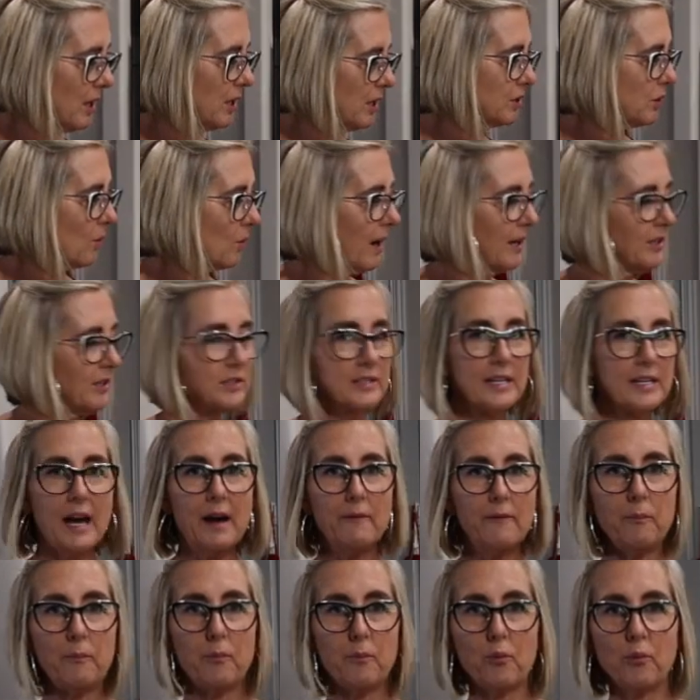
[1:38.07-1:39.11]
So I just
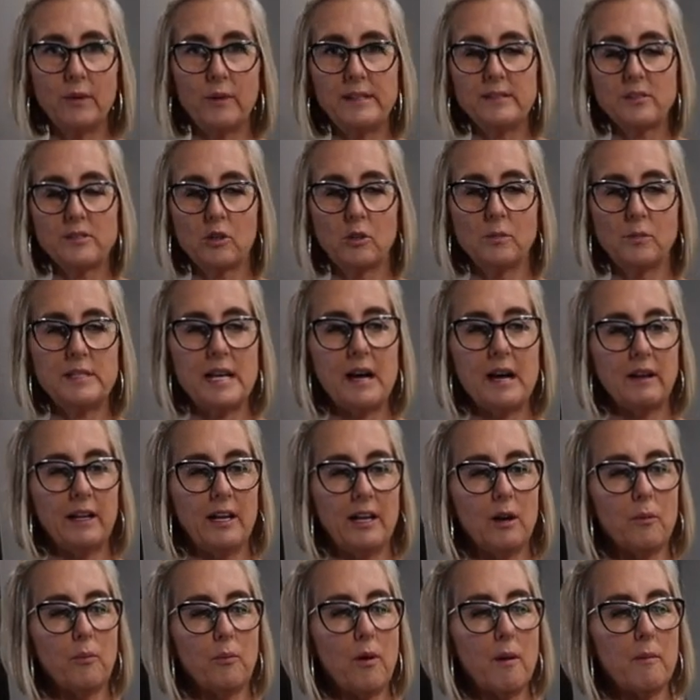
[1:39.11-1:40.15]
have pre-scooped out
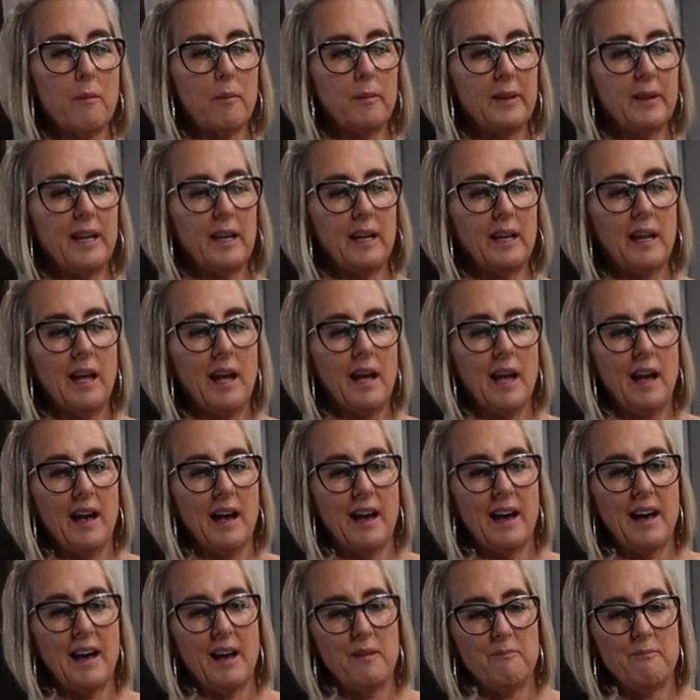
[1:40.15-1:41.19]
here, probably
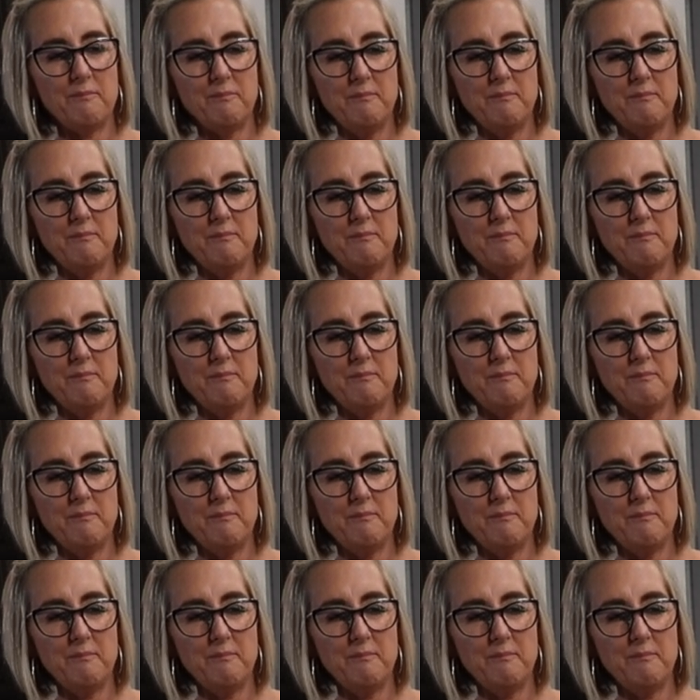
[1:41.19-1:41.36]
uh,